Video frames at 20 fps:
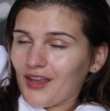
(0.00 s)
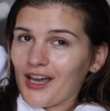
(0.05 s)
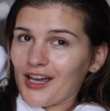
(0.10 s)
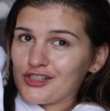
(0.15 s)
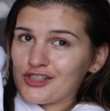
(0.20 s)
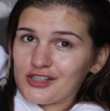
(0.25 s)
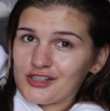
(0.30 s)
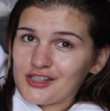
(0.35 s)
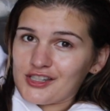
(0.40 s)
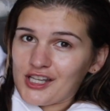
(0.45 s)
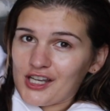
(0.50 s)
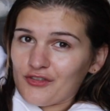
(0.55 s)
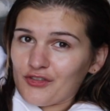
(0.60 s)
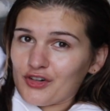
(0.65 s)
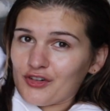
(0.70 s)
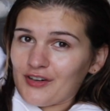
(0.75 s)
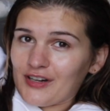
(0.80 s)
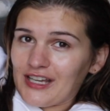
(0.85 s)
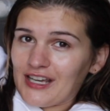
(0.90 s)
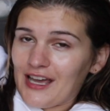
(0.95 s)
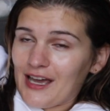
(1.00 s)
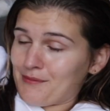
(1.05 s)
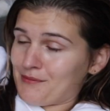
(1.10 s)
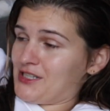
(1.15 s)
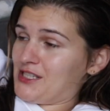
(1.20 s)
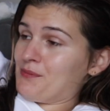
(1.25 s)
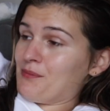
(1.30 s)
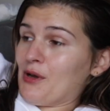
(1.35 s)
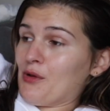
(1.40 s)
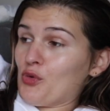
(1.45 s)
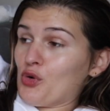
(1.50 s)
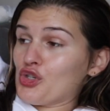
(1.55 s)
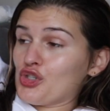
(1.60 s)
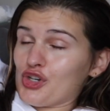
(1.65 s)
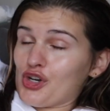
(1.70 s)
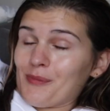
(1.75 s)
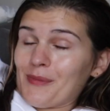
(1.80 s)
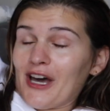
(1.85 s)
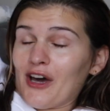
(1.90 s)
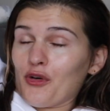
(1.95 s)
As you can see, I've already emptied my
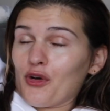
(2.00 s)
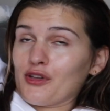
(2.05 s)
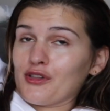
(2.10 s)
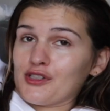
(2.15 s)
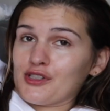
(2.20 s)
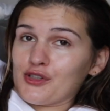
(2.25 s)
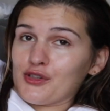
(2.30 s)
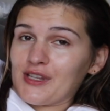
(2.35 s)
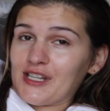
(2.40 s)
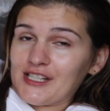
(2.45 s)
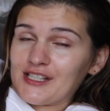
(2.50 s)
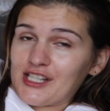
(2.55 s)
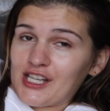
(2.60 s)
wardrobe out onto the